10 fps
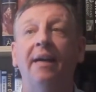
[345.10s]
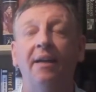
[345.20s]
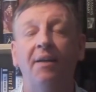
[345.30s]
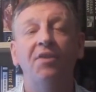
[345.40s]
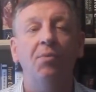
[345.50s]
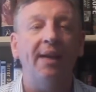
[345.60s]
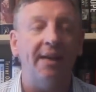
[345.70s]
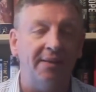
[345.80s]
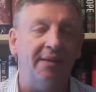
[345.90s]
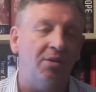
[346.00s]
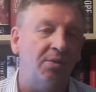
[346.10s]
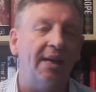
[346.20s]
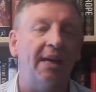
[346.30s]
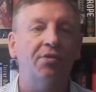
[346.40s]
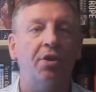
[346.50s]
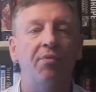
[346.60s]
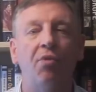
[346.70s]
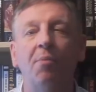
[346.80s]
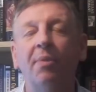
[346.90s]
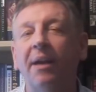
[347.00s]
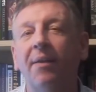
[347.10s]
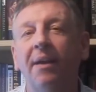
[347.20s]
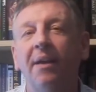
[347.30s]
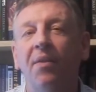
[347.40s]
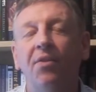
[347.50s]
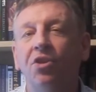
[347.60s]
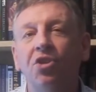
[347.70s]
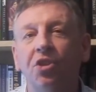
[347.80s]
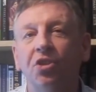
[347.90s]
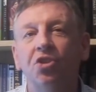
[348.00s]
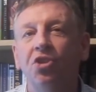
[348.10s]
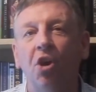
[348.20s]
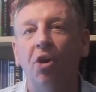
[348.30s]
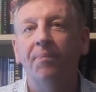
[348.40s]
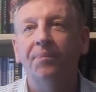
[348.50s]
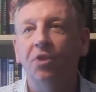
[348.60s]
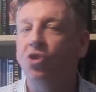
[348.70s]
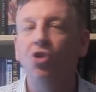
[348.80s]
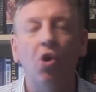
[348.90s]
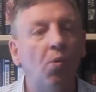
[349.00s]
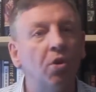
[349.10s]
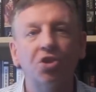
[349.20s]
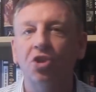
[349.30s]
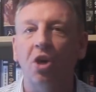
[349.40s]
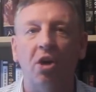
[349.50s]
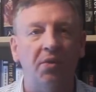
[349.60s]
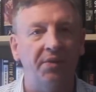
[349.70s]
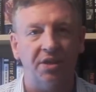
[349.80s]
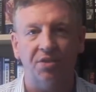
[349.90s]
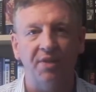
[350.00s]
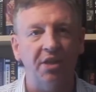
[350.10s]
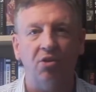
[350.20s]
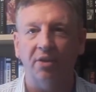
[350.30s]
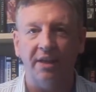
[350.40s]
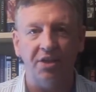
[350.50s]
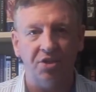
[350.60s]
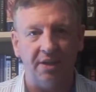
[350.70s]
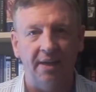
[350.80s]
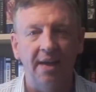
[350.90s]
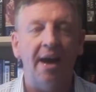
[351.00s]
If you weren't, then okay, I've got it wrong. But anyway, there's no one starting this Reconquista.